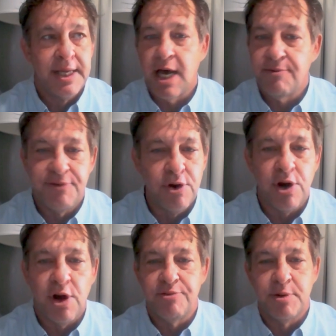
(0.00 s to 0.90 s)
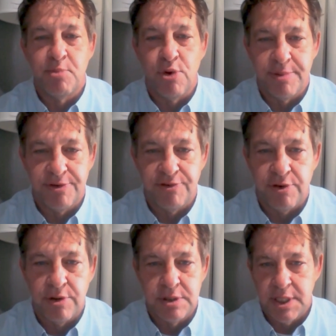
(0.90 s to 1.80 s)
He got a phone call from the Border
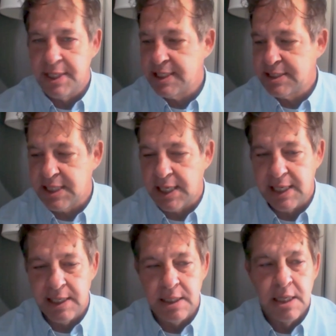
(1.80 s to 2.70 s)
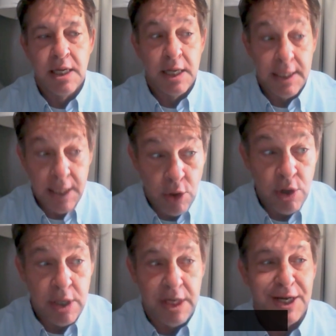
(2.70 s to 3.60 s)
Patrol, and they said,
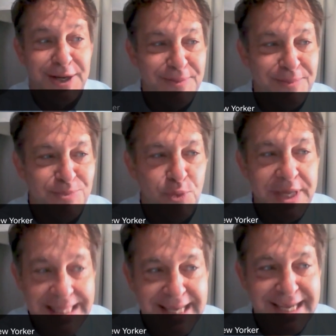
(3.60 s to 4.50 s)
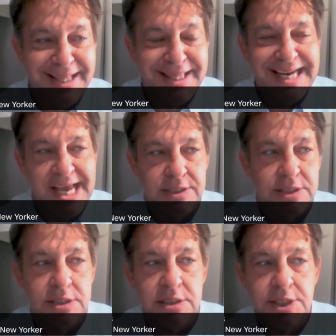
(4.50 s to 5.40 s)
"Hello, um, we think in the
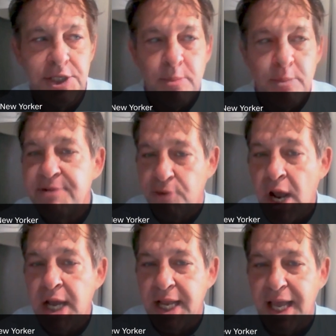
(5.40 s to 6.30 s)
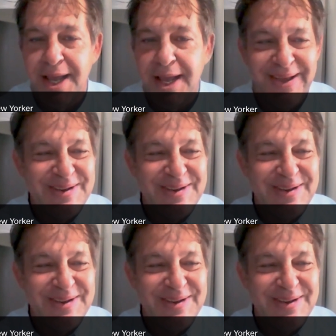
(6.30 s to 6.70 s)
next you know by Friday,